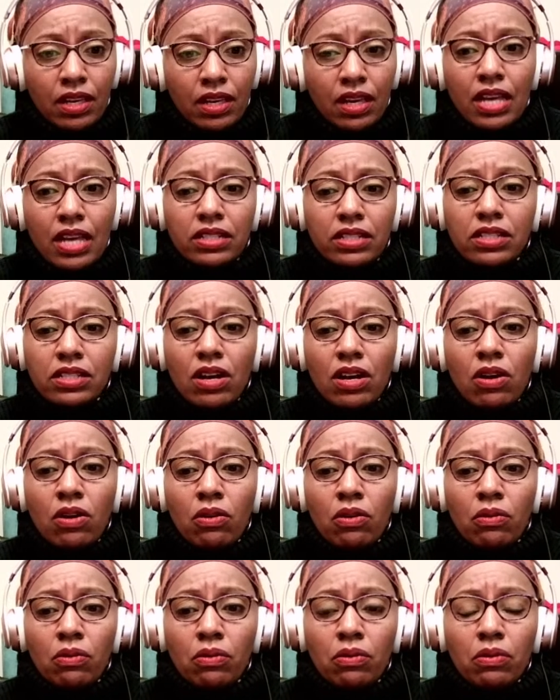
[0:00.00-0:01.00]
And
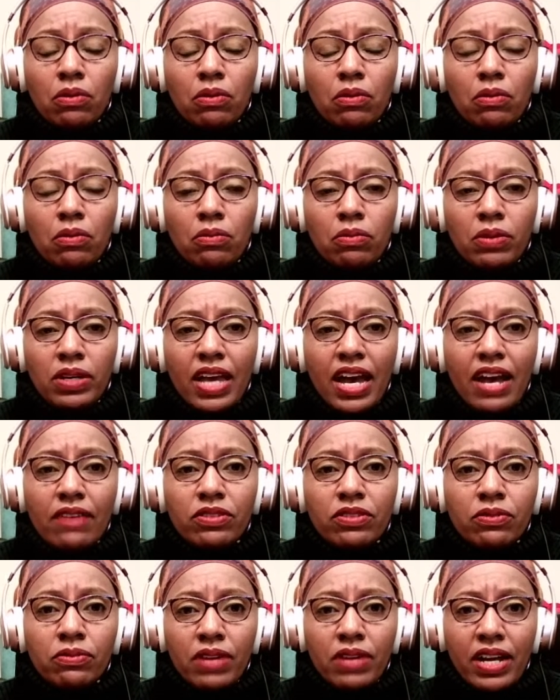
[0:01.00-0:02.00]
so we
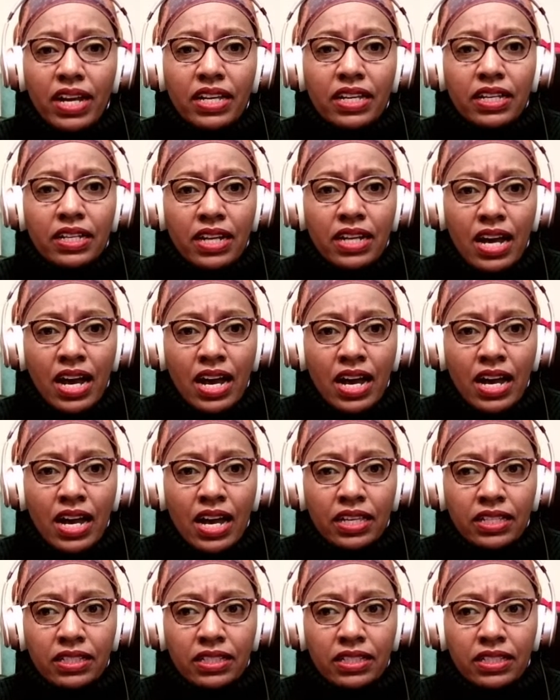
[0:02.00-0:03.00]
have to
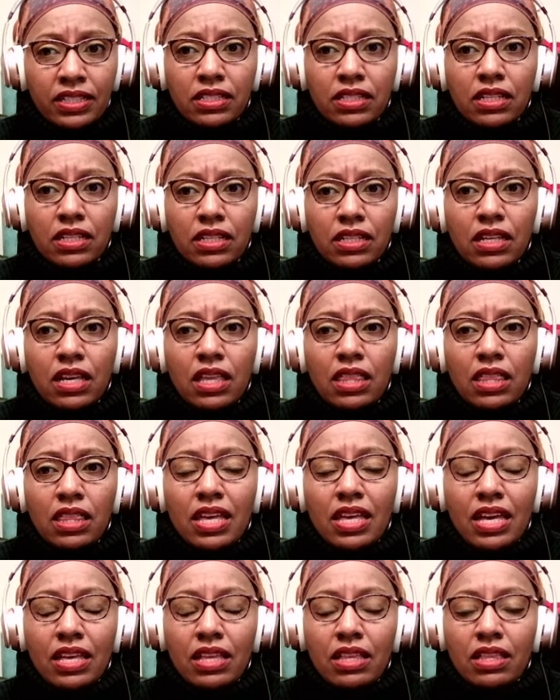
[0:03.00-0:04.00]
recognize
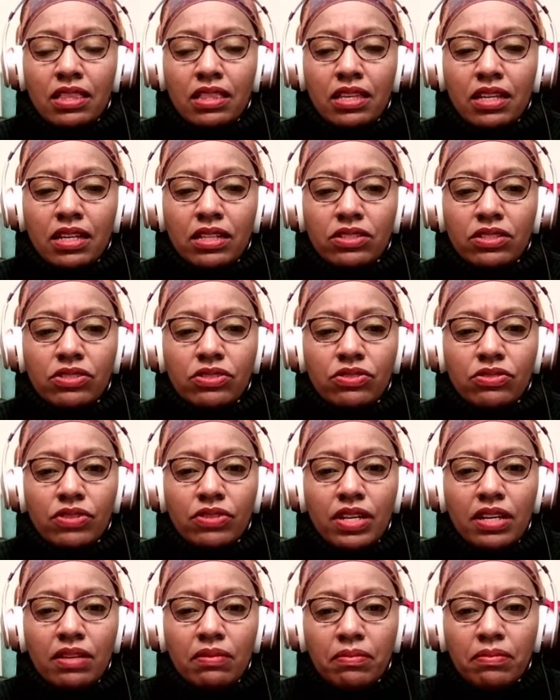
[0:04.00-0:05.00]
that the
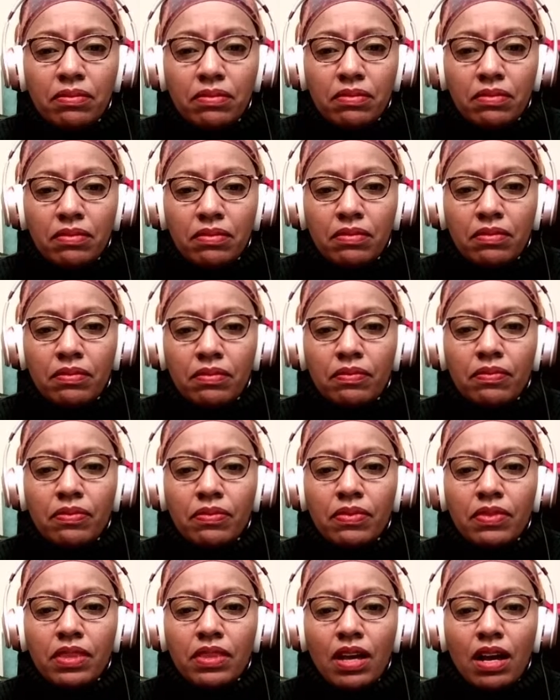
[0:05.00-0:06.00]
extreme
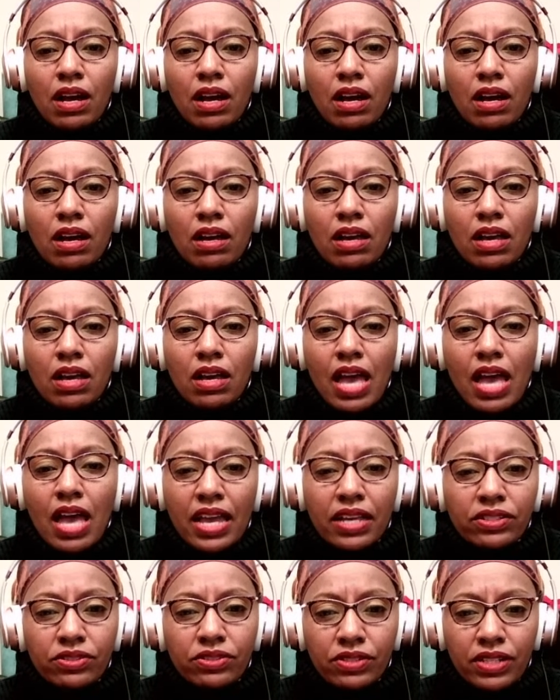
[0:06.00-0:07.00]

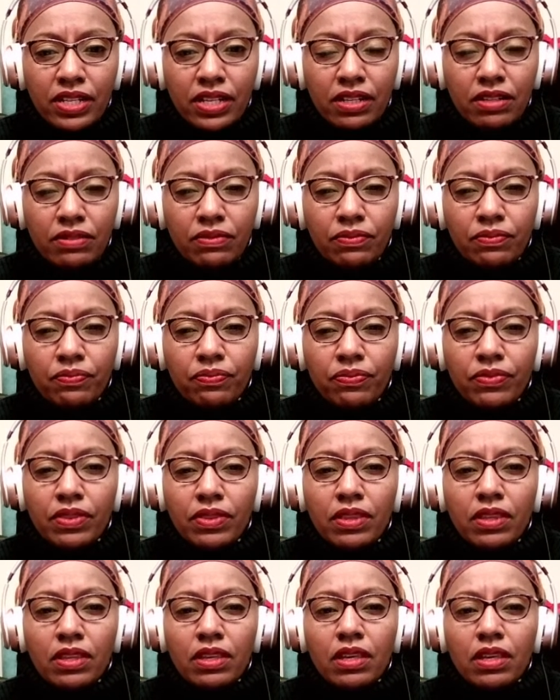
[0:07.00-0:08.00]
hatred
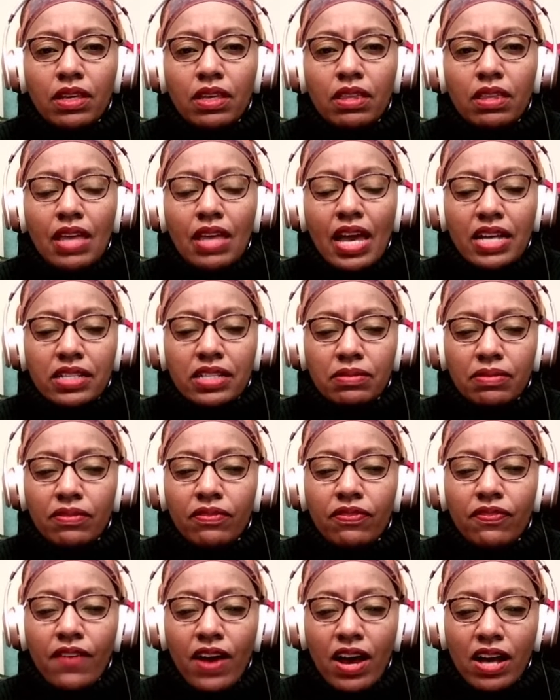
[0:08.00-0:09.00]
has been
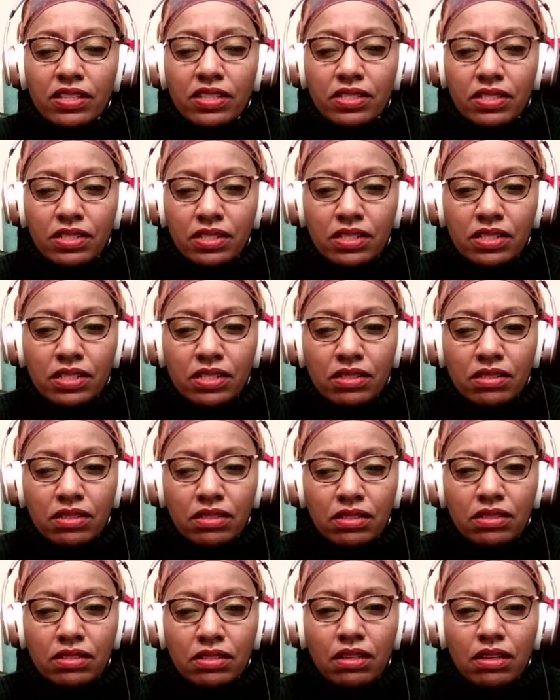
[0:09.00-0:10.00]
fostered
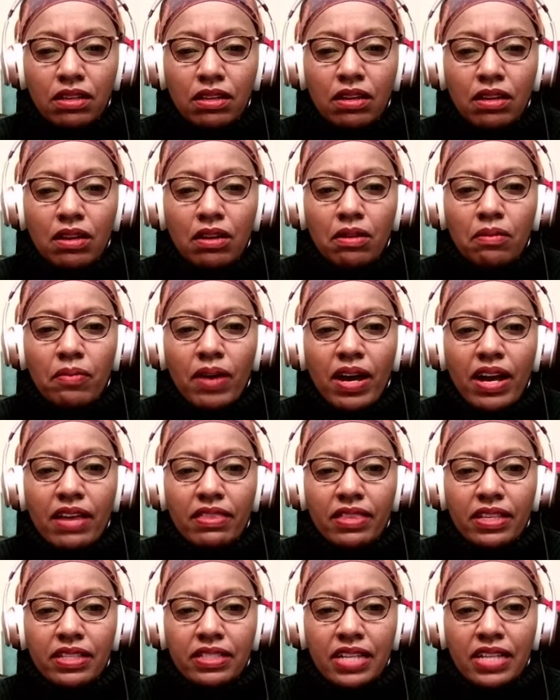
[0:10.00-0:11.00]
by
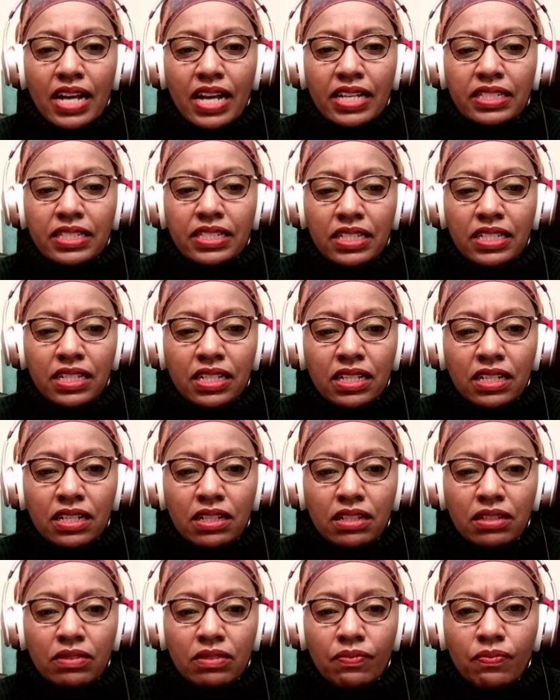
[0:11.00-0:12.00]
this
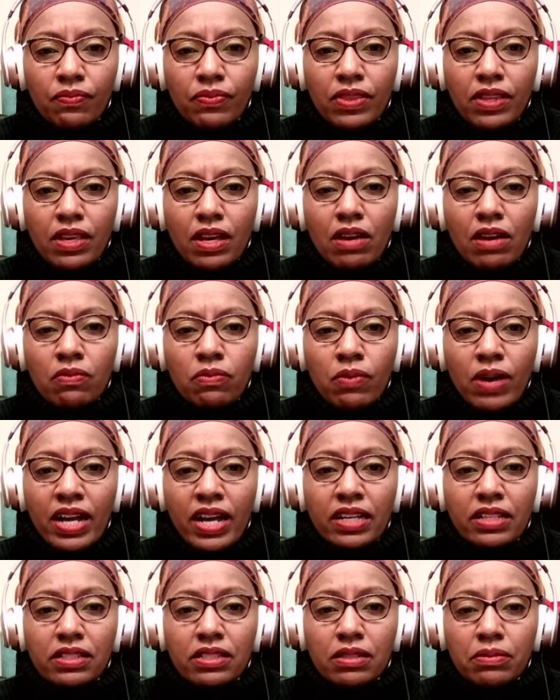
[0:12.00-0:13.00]
idea of
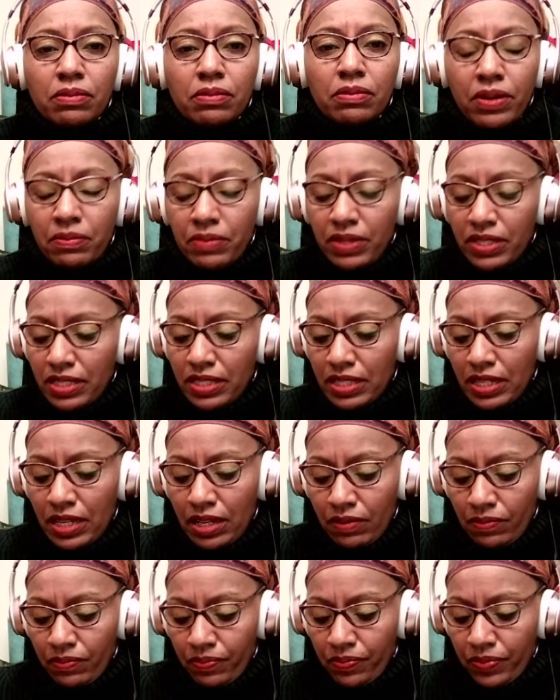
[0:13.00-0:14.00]
white supremacy.